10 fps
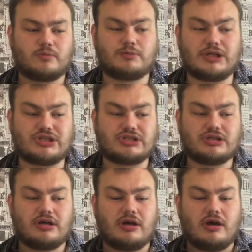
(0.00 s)

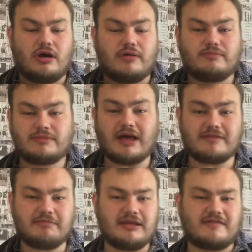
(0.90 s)
which
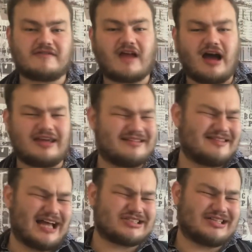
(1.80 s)
does mean that Starkey
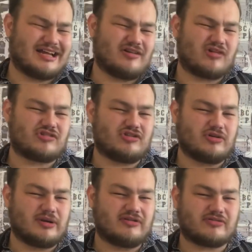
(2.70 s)
doesn't actually get a lot to
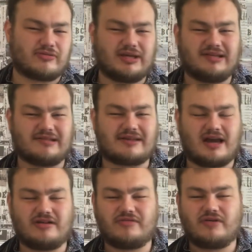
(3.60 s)
do in this story. He just
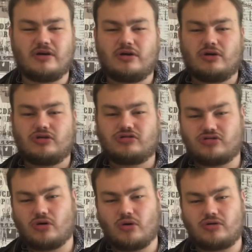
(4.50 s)
kind of
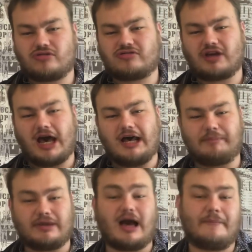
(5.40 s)
talks
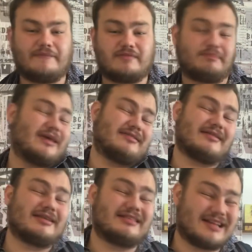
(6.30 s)
and becomes
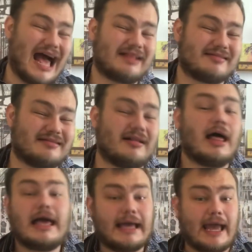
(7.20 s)
basically the
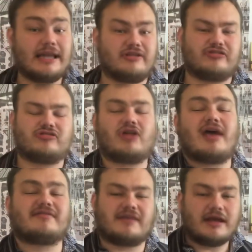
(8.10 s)
damsel in
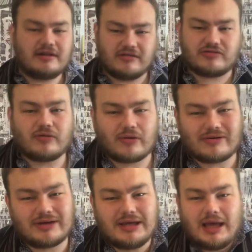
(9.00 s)
distress in this
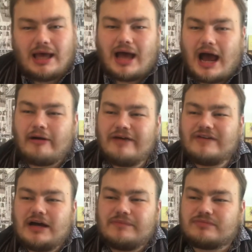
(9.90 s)
story.
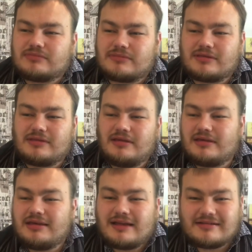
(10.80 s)
However,
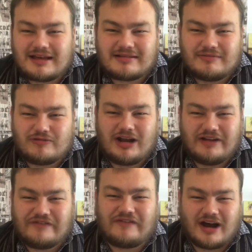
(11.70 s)
he does get some
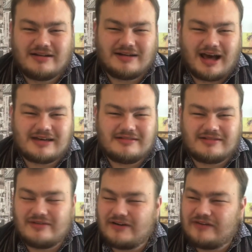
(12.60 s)
really fun lines
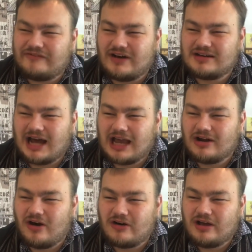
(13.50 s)
here, very fun
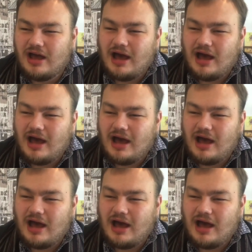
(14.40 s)
dialogue